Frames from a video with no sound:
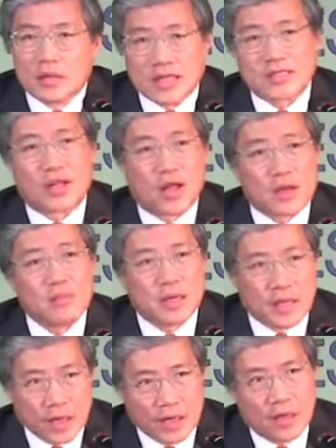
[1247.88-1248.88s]
That's a lot of
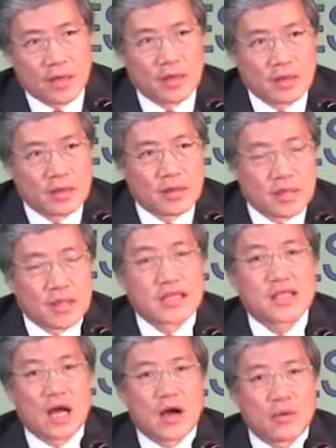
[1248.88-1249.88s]
money. And
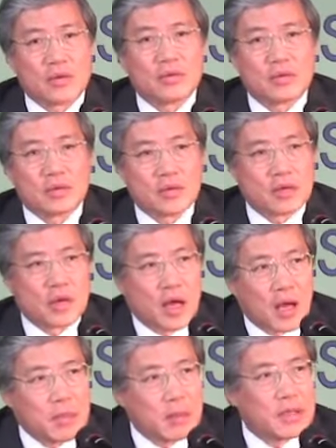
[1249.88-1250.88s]
that's how
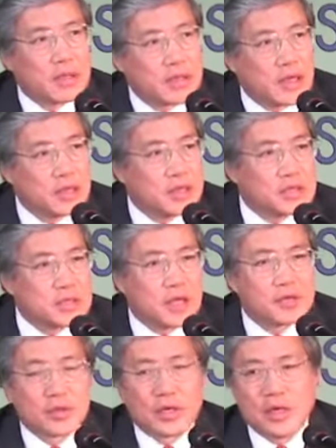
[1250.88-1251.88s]
public debt in this
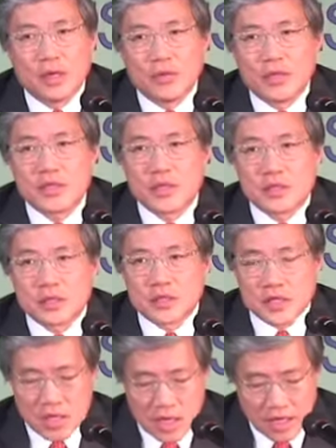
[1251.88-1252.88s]
country reached
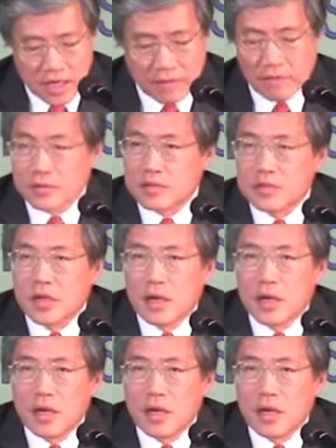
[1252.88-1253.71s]
such high levels.